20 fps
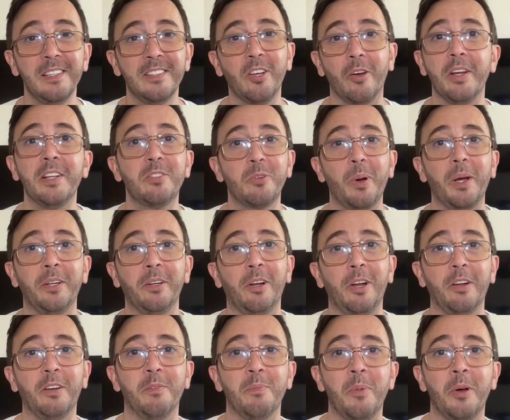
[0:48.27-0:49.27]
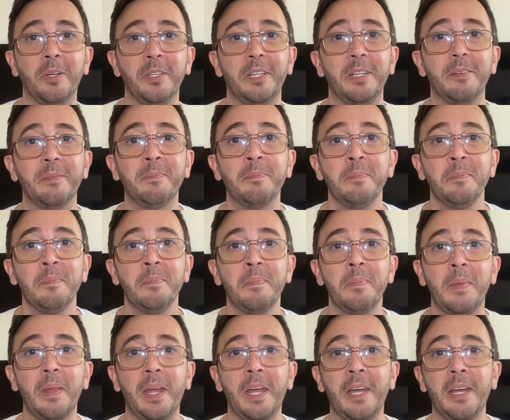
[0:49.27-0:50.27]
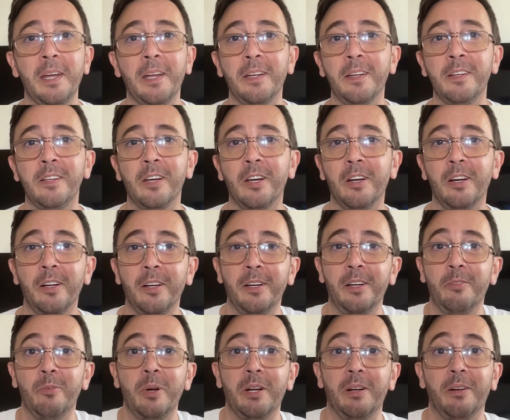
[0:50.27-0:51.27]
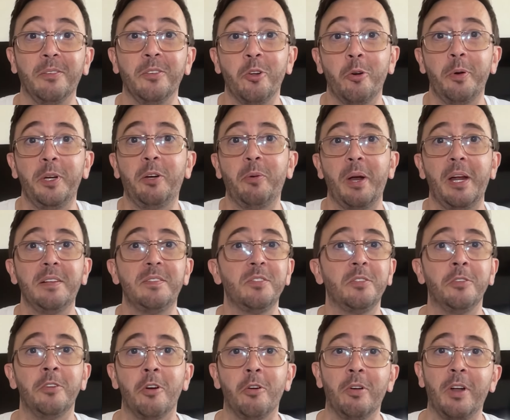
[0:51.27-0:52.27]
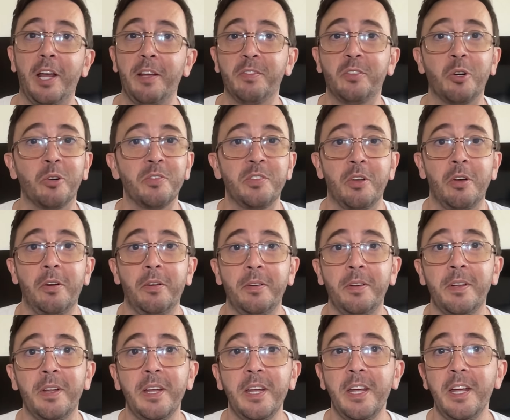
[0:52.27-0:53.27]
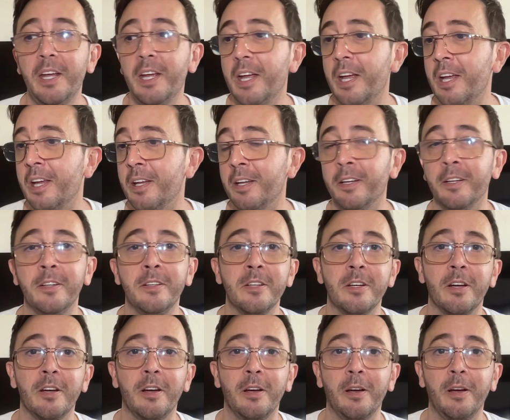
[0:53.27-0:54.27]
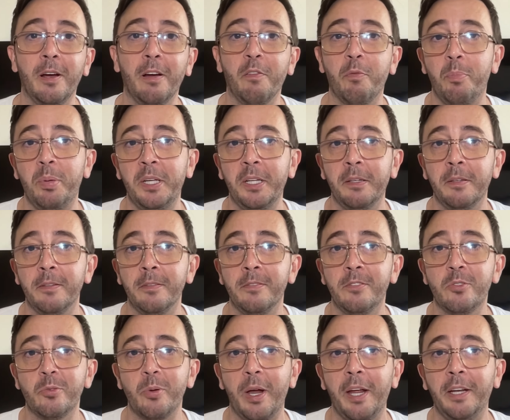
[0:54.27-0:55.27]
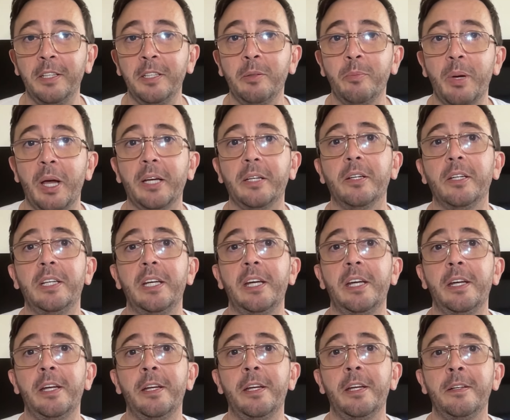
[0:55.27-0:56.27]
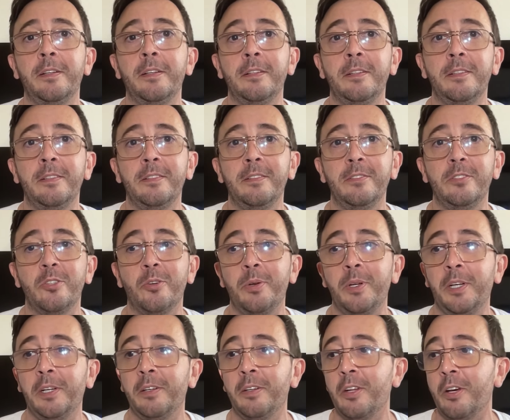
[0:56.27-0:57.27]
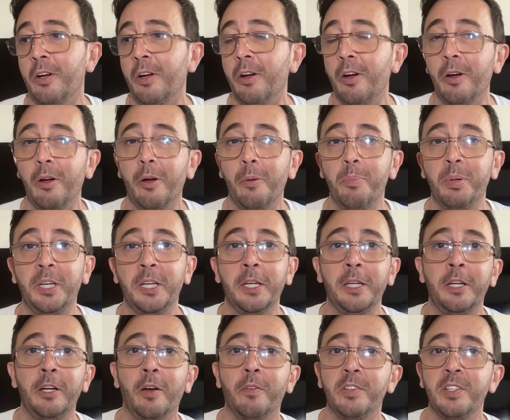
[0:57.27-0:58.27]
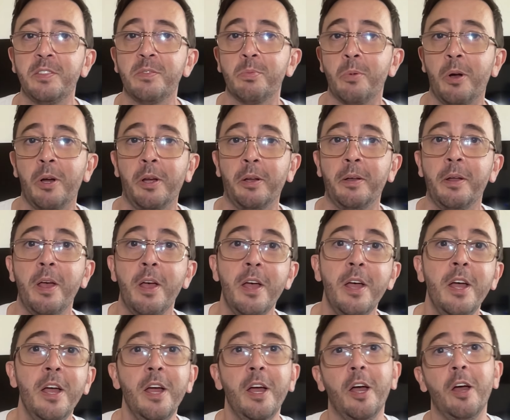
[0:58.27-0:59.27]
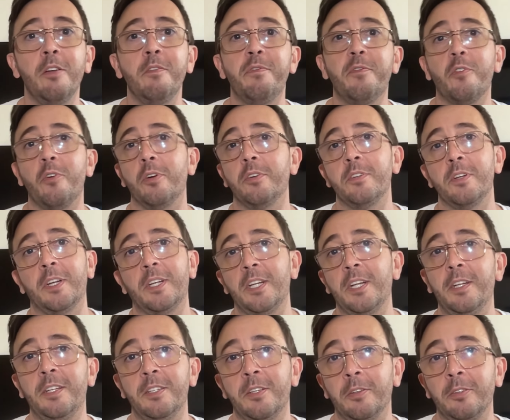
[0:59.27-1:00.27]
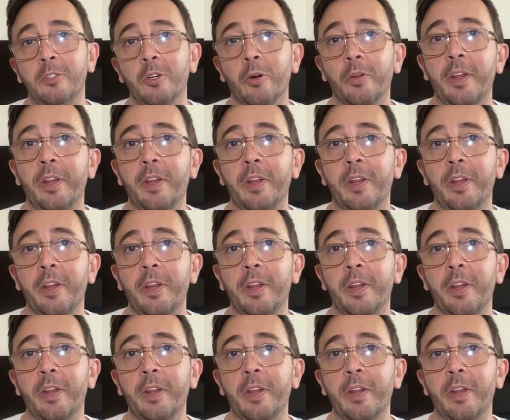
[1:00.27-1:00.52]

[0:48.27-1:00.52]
so it's quite a lot of money. And uh, well, no regrets, you know, life goes on. And uh, I've been trading back again during the beginning of this run. Unfortunately, it didn't go